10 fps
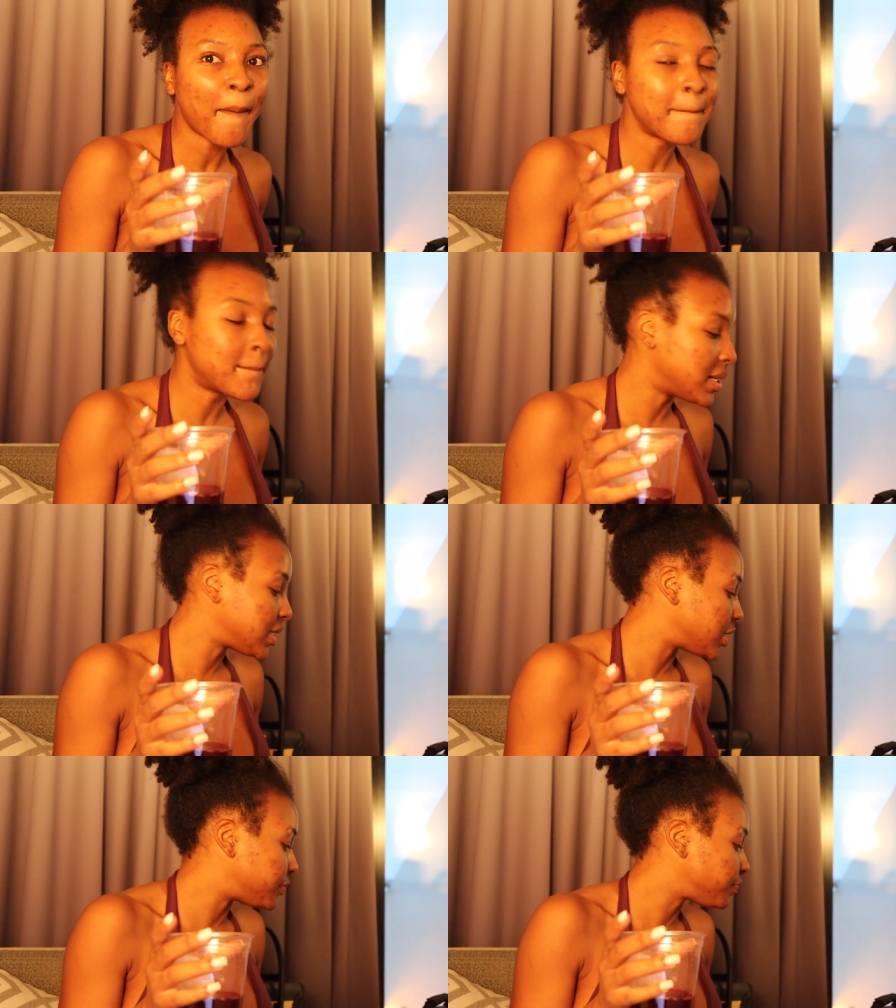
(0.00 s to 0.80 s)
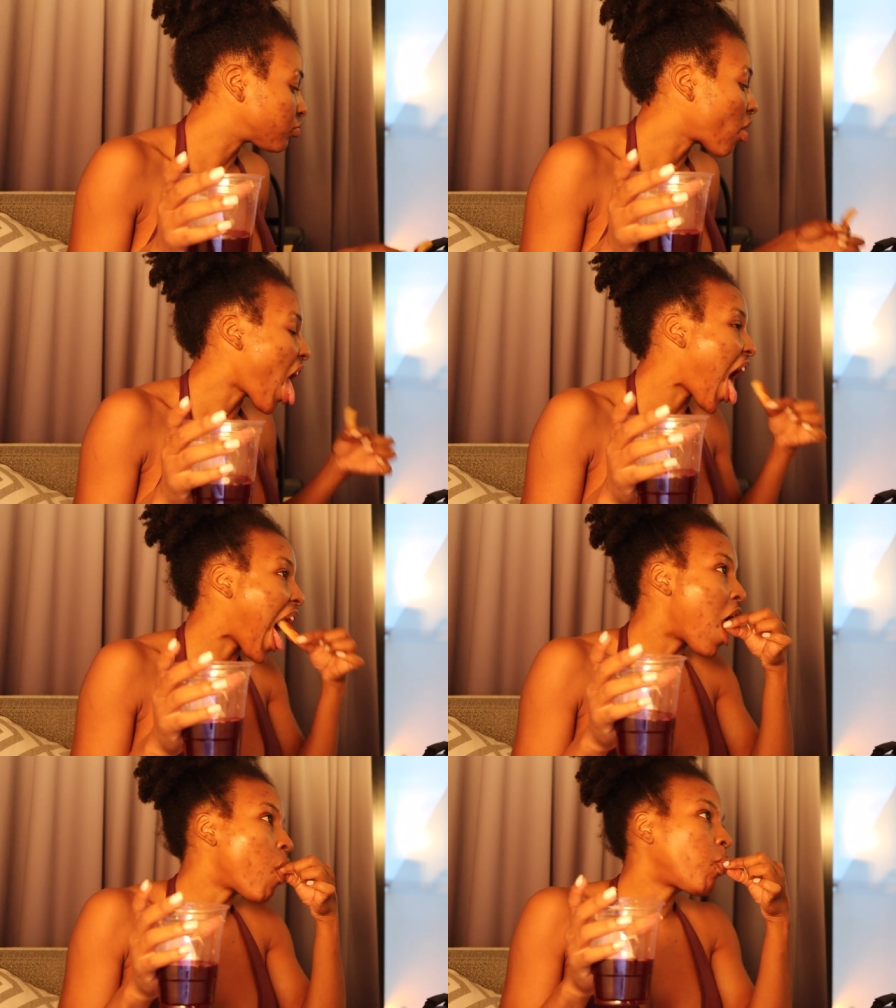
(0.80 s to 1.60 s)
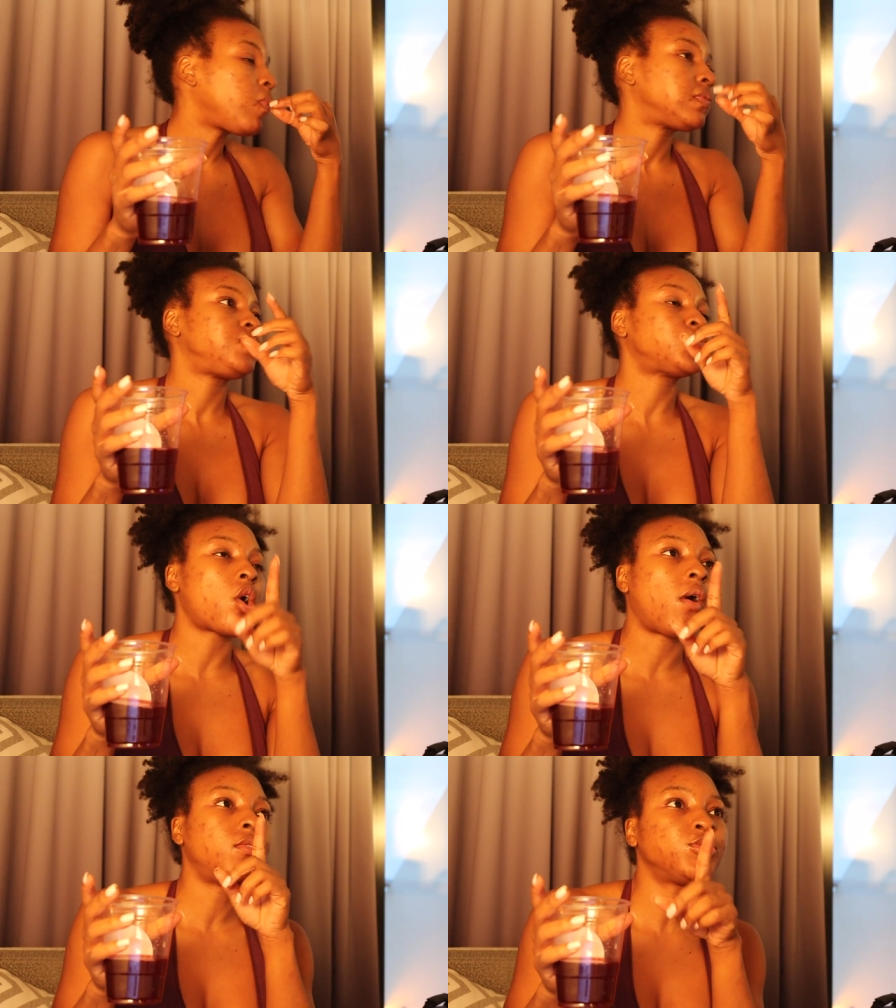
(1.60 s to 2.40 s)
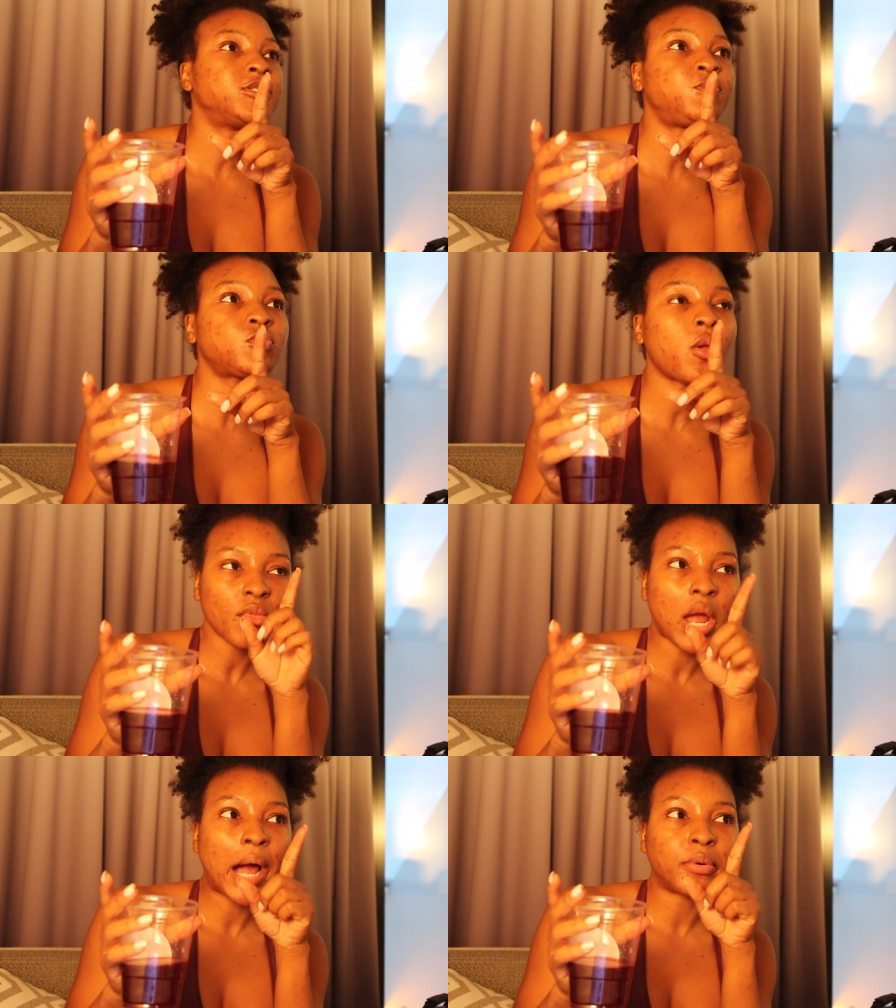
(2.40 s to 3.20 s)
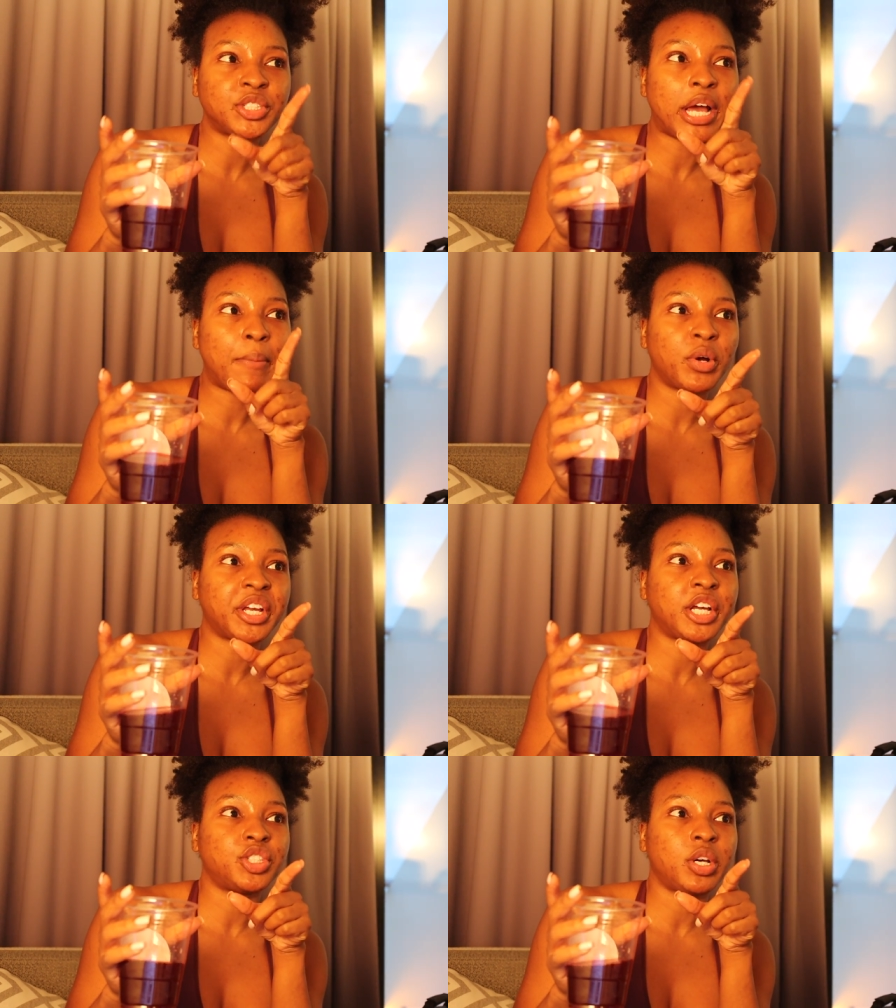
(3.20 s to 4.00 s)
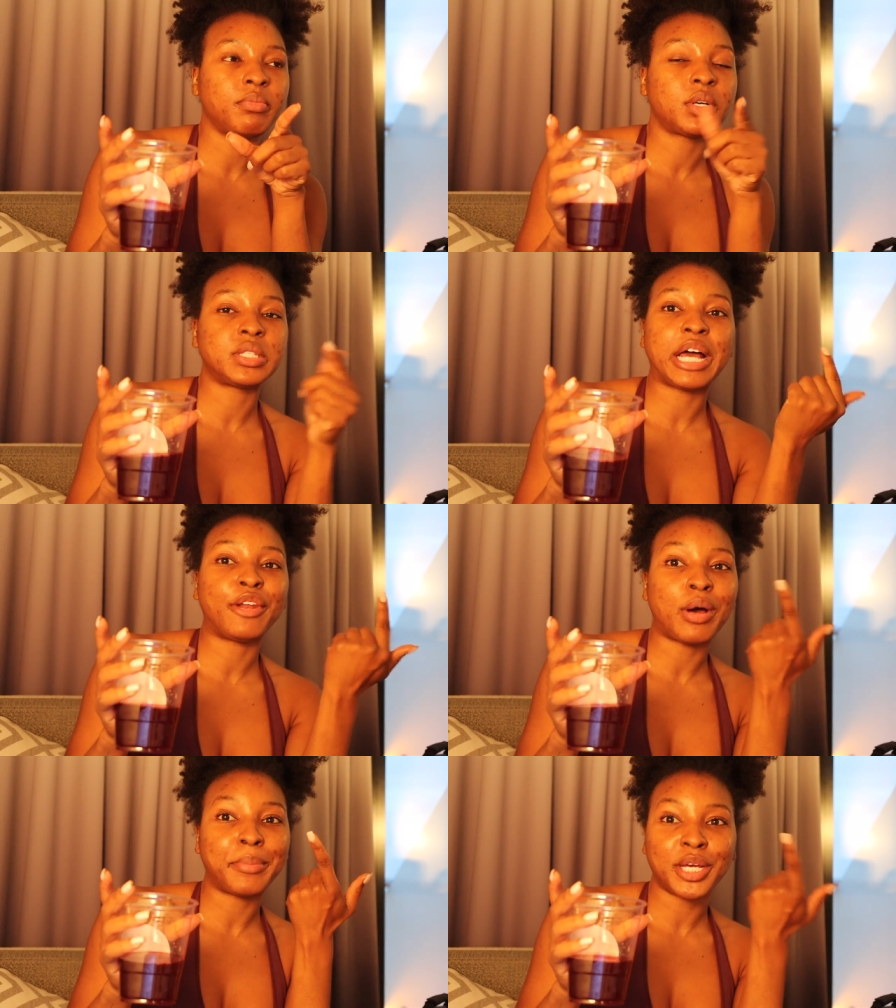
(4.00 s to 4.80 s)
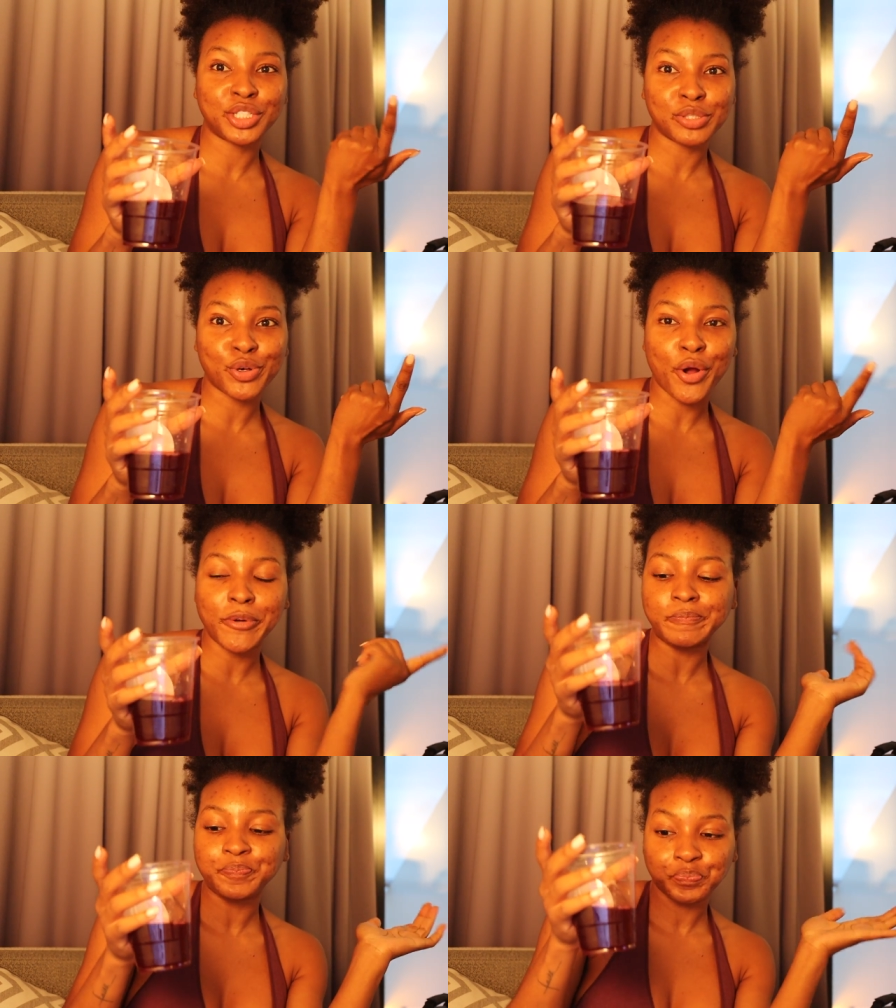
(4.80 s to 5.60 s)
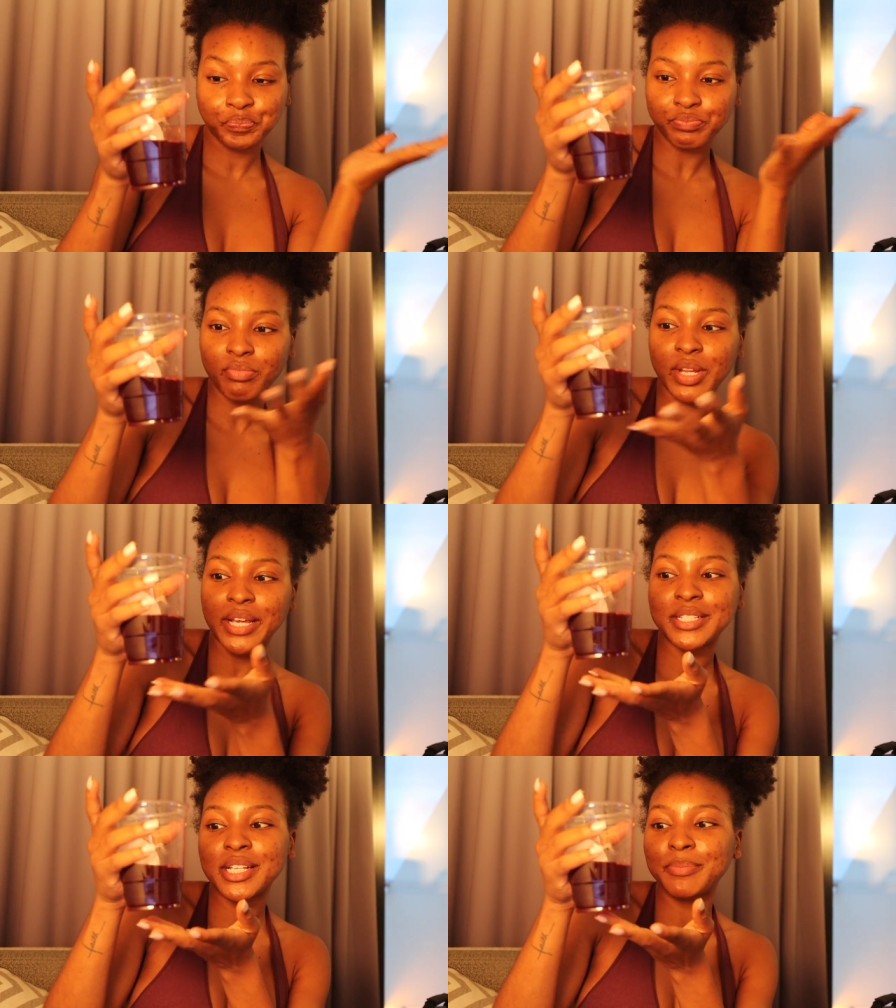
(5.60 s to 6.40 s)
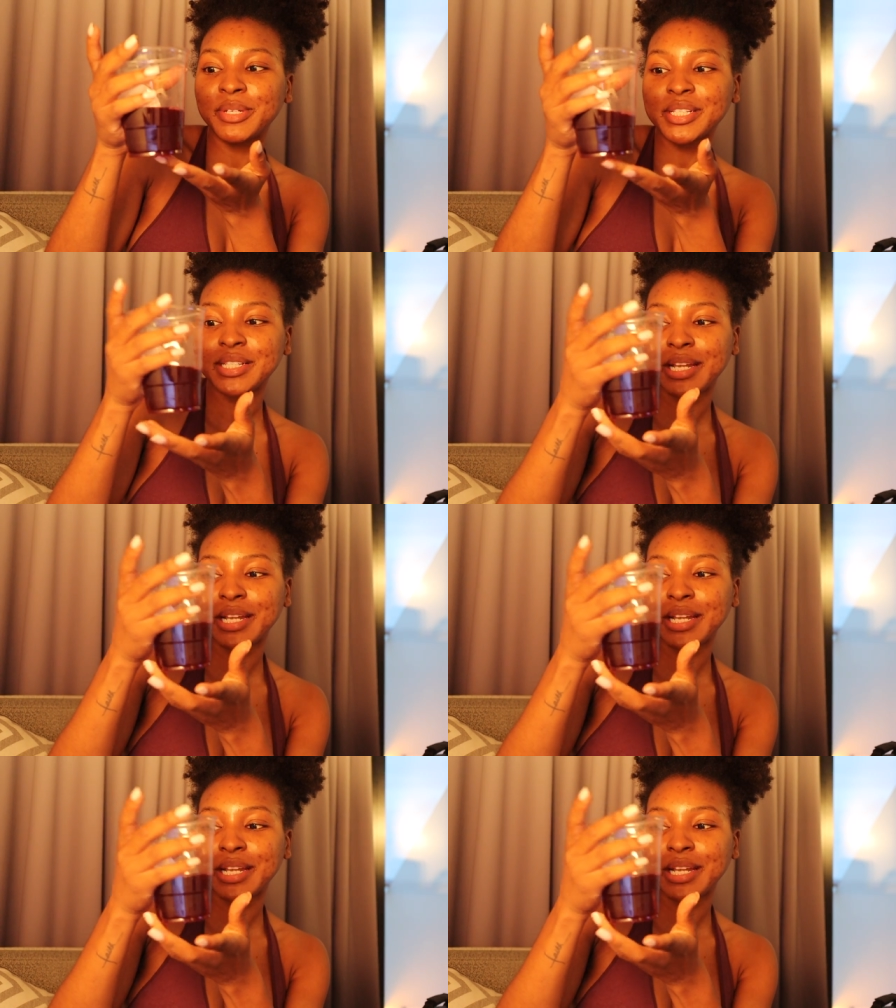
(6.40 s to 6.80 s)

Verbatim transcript: busting the only thing i wish i had more ketchup because y'all know i'm a ketchup girl and this hibiscus